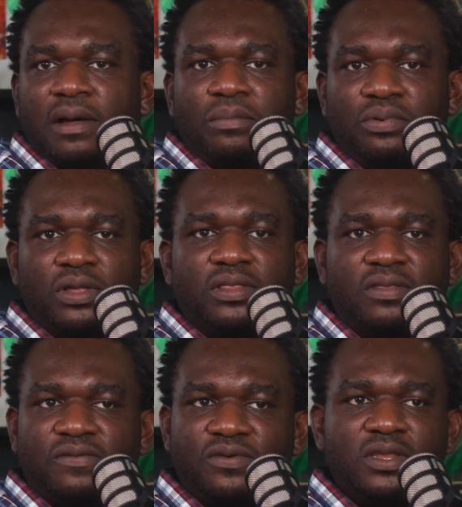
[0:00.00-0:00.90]
But the
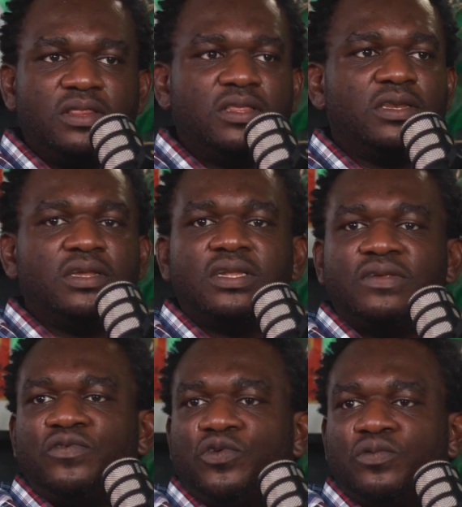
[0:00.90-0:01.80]
funny thing is,
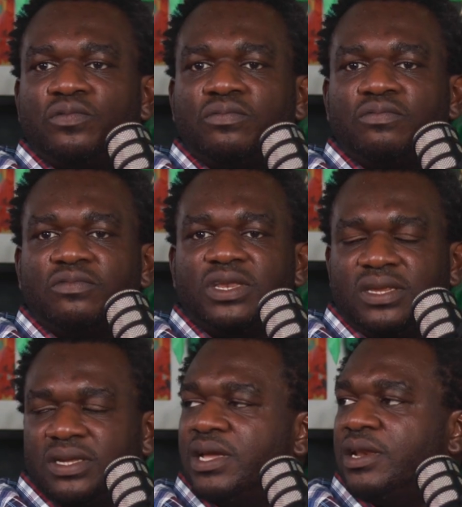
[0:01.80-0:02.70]
if you
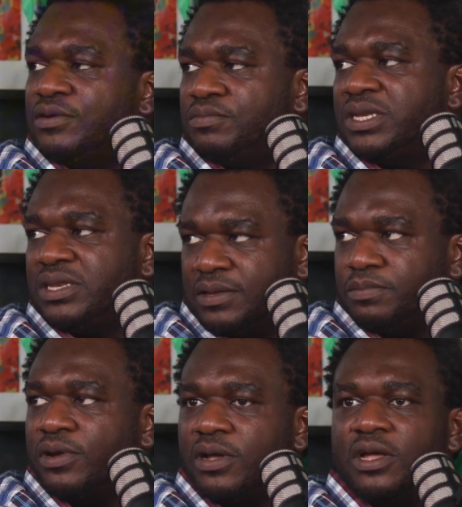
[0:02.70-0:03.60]
dig a little bit
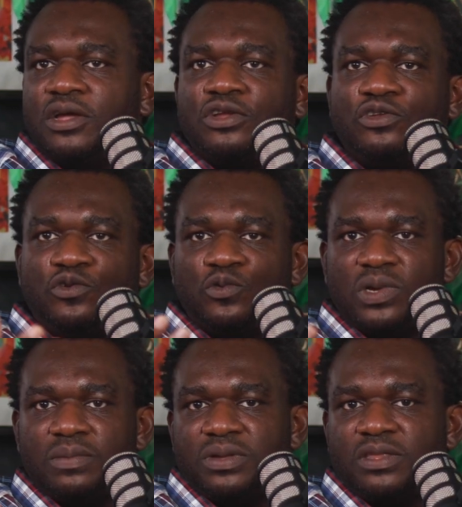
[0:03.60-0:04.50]
deeper, do
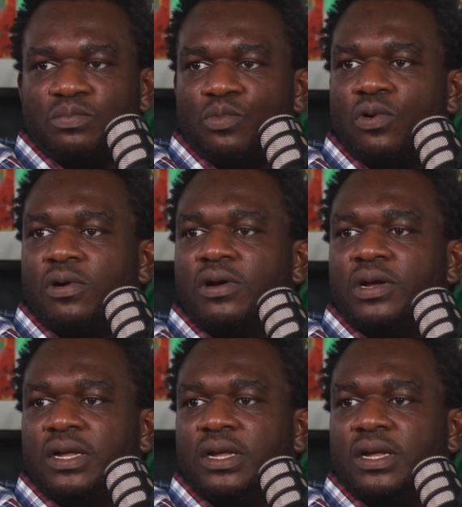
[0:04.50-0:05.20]
a bit more